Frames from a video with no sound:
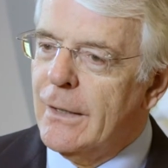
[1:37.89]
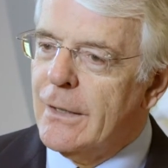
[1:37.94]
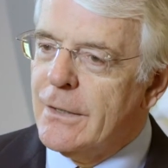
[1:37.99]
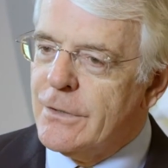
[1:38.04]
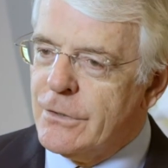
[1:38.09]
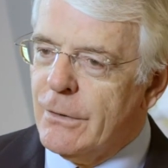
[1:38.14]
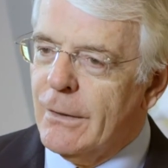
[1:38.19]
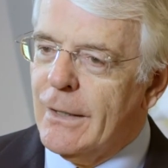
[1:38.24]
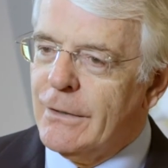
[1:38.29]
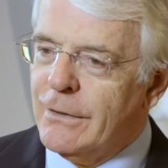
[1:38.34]

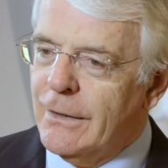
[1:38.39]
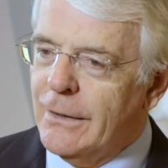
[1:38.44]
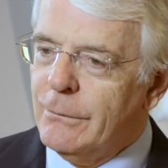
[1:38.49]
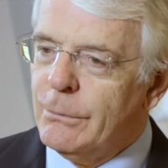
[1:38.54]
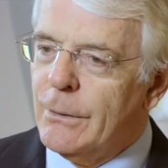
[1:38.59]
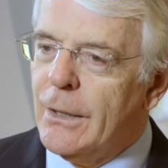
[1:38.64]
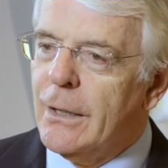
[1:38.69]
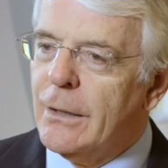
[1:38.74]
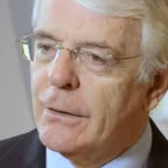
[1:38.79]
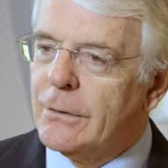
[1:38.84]
So I think
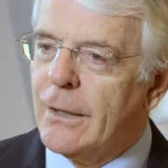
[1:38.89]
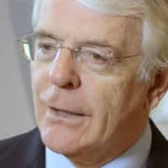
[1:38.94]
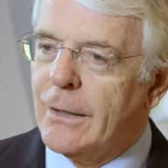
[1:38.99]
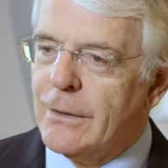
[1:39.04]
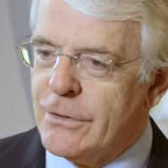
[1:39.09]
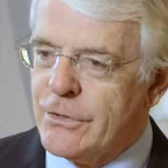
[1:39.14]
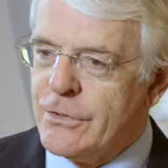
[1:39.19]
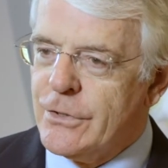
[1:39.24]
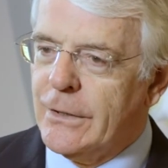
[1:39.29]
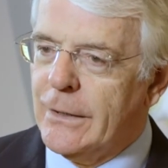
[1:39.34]
we are going
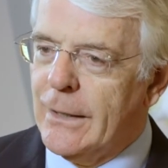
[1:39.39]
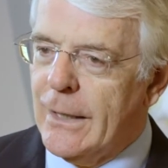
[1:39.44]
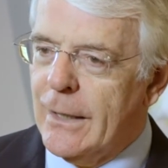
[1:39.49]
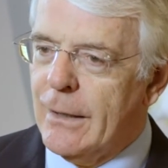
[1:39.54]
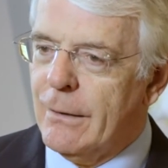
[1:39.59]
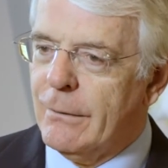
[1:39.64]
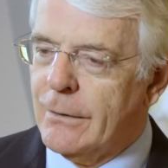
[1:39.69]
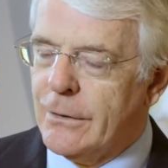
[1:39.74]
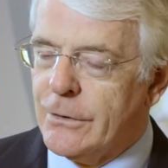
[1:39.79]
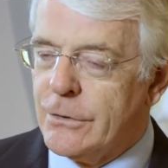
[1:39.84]
to see
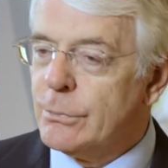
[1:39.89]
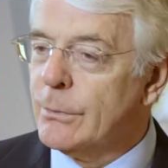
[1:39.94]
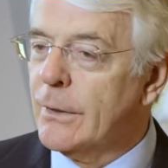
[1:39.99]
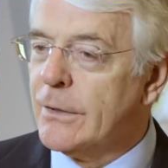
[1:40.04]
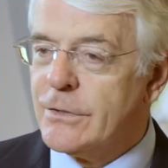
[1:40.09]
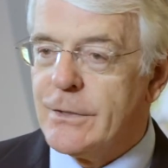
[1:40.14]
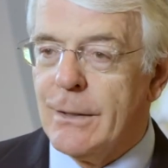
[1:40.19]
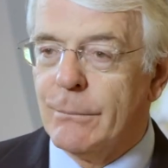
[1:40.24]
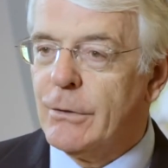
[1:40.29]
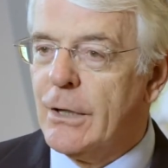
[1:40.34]
areas where
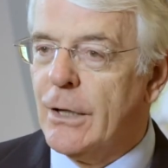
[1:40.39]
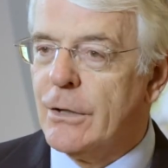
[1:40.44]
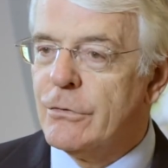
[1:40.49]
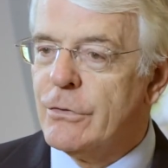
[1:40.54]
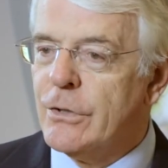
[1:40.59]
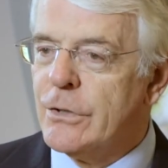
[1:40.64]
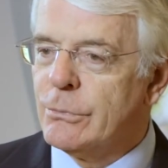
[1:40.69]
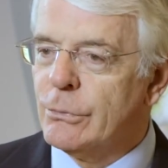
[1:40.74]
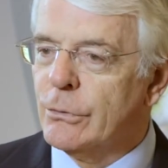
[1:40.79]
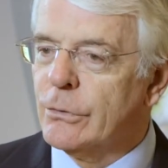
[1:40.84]
some
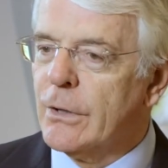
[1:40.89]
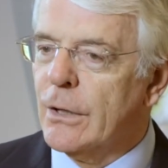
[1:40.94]
countries will